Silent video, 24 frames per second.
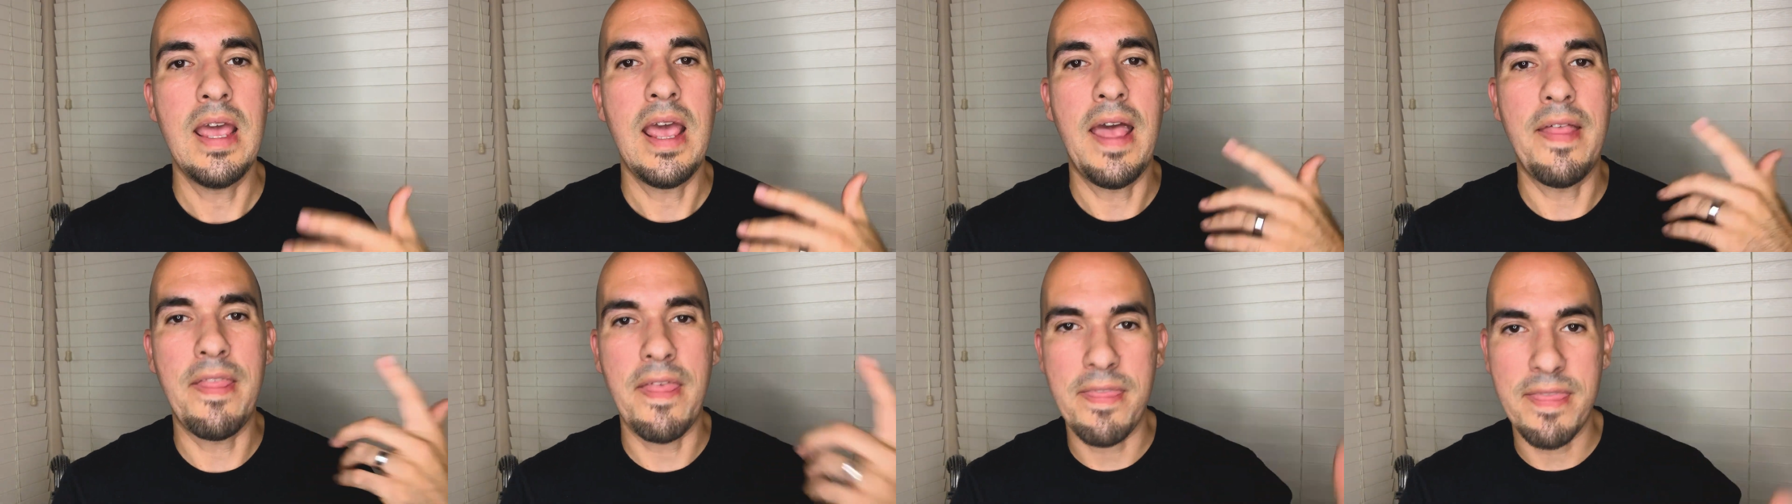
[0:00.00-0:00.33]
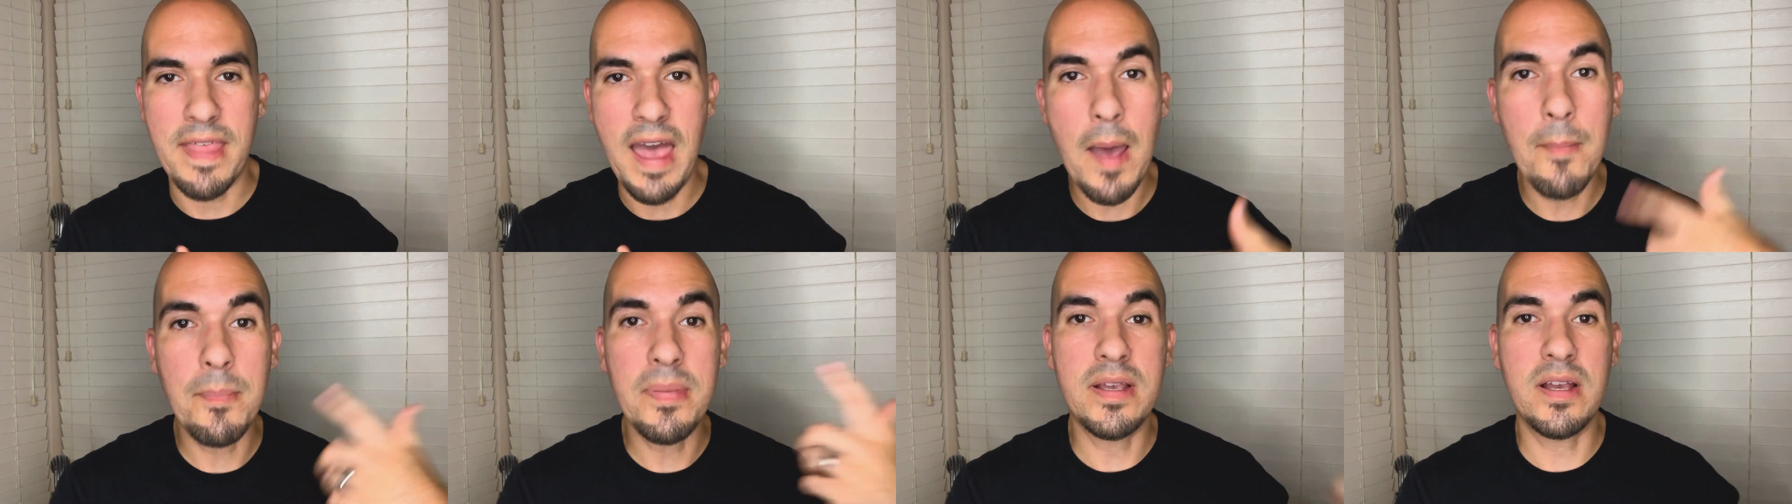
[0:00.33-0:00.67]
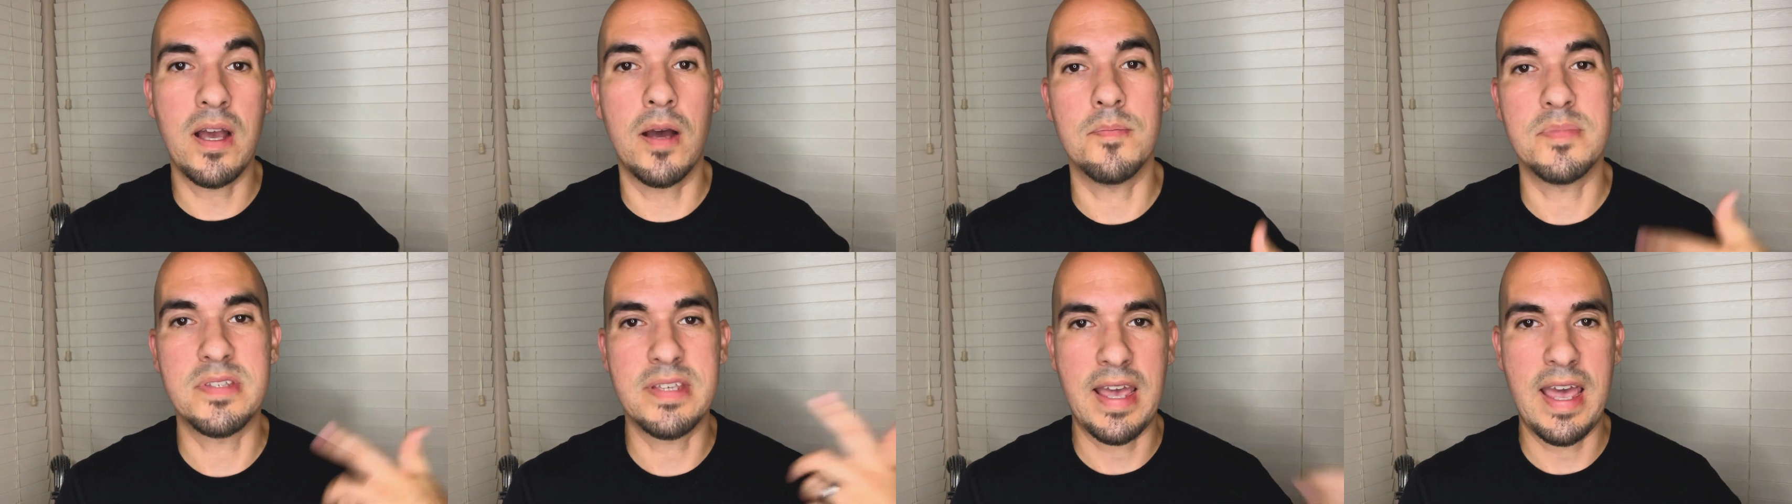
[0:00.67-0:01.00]
And then that
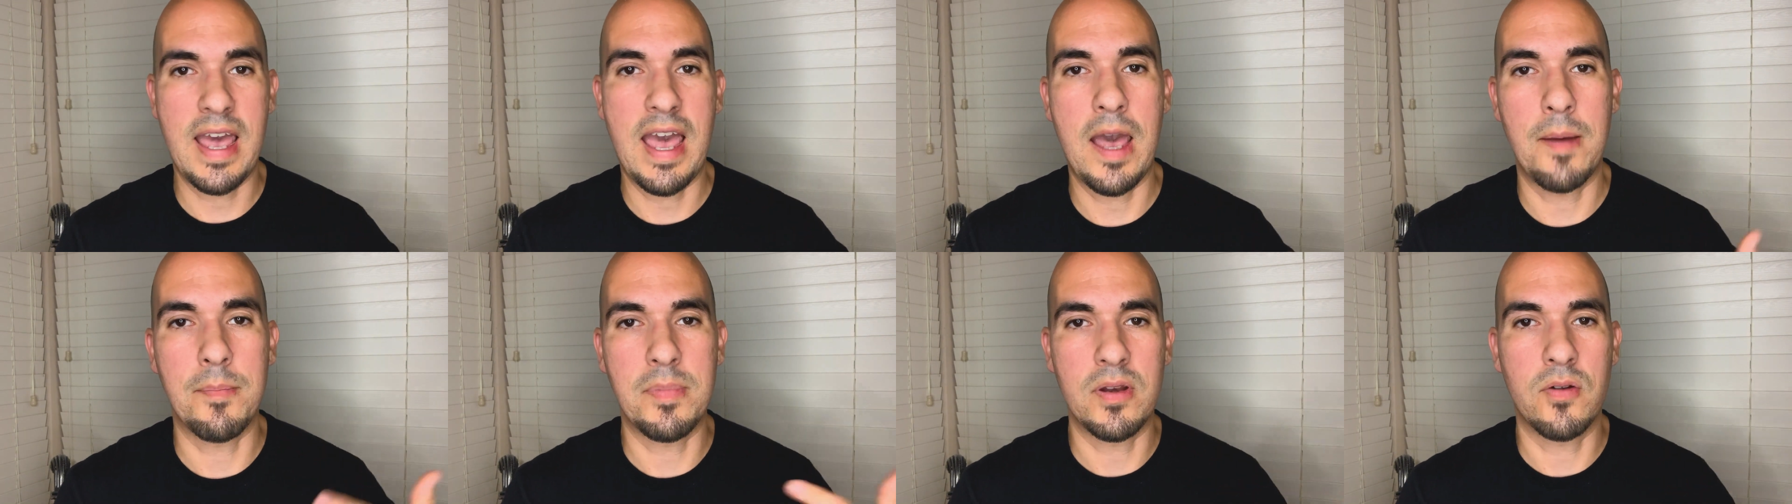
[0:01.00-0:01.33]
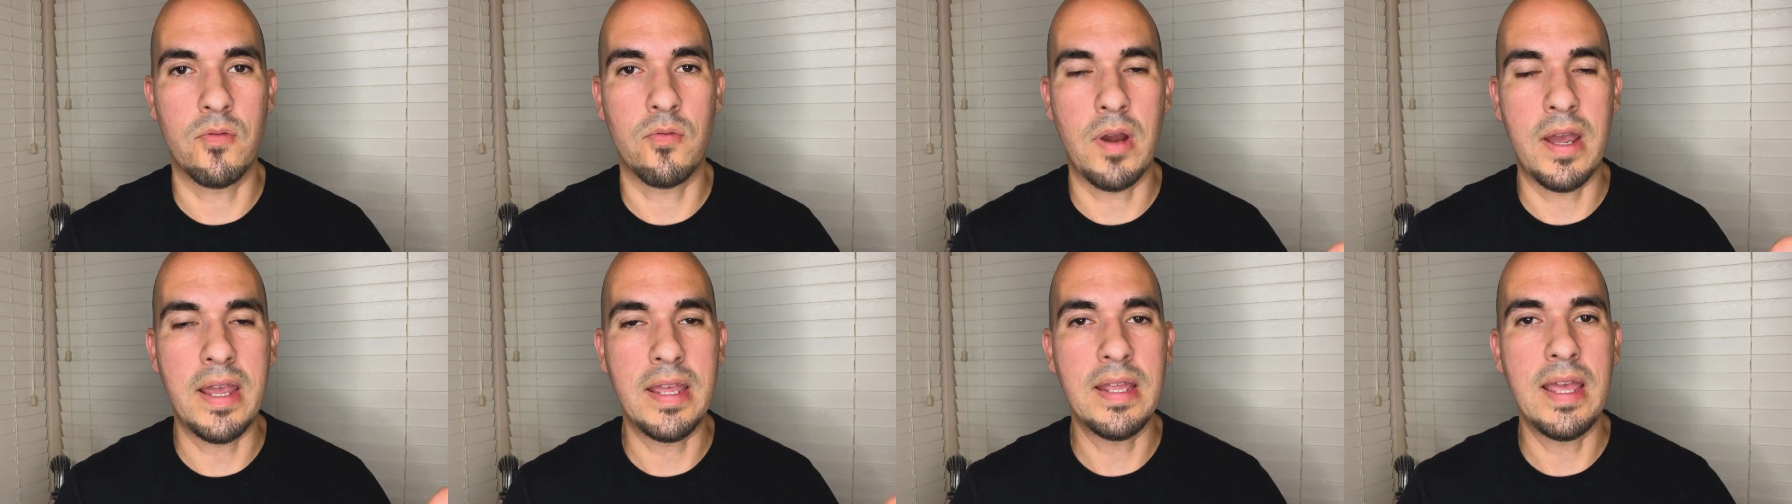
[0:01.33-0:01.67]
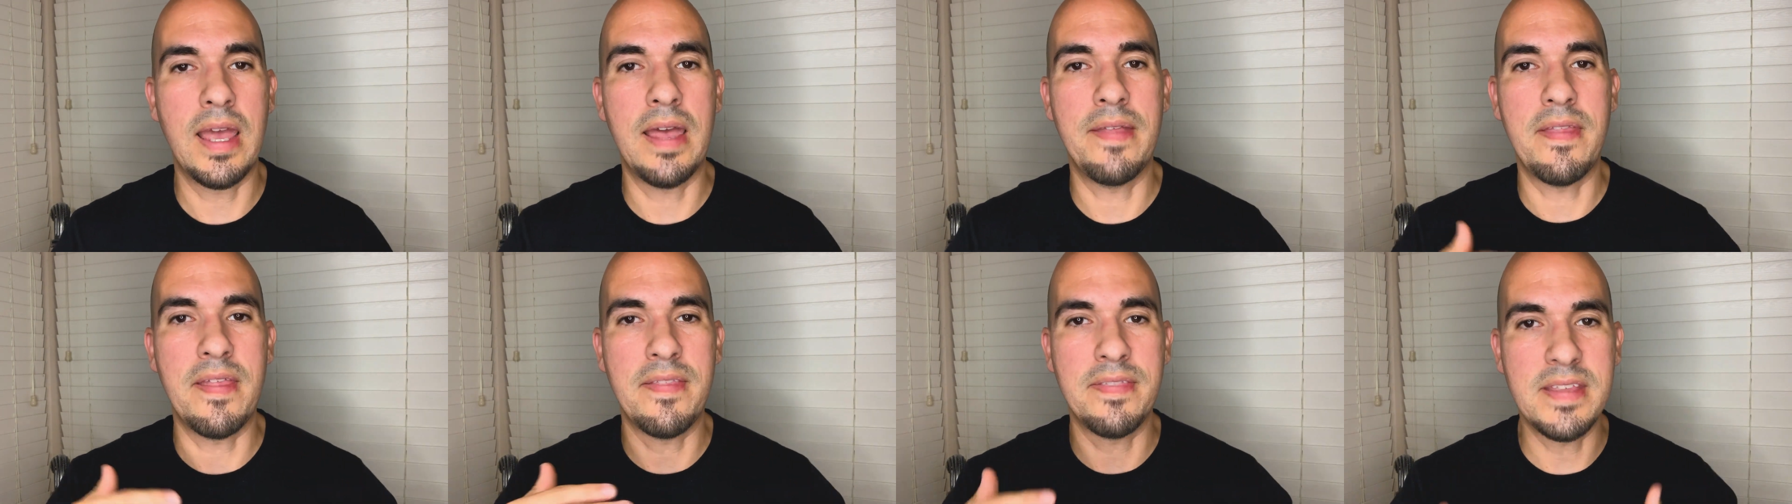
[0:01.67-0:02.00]
becomes a habit, right?
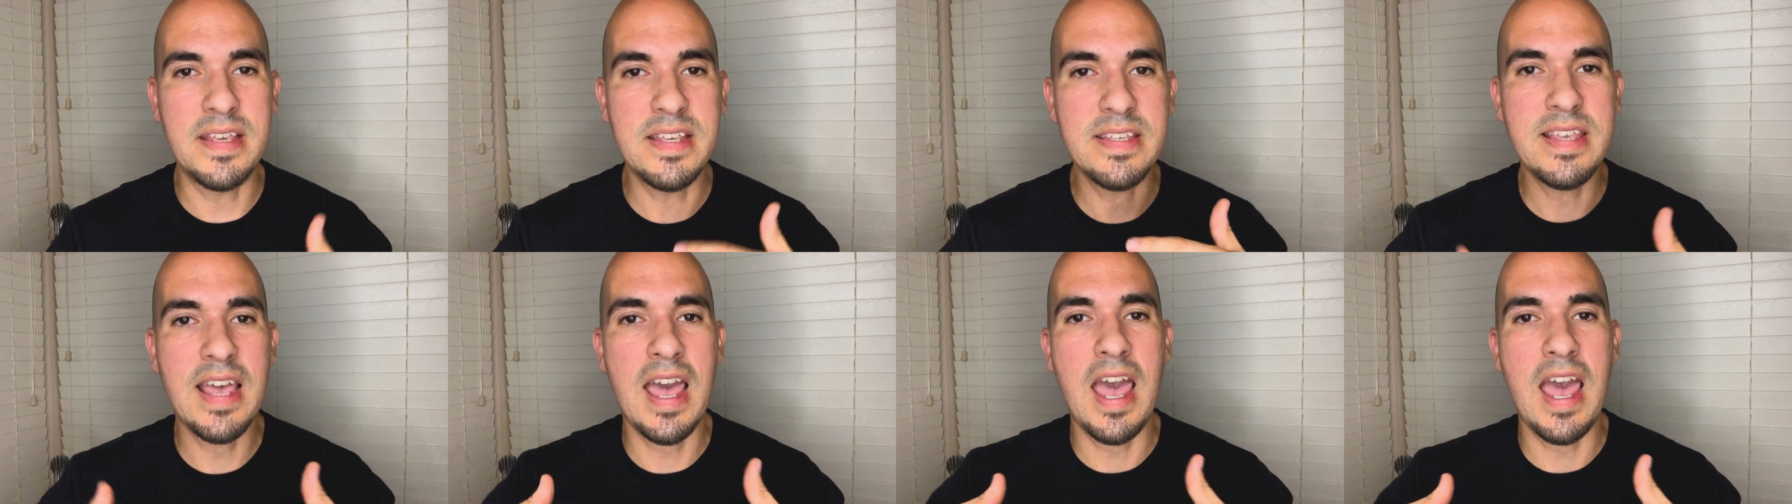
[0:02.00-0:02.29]
And then these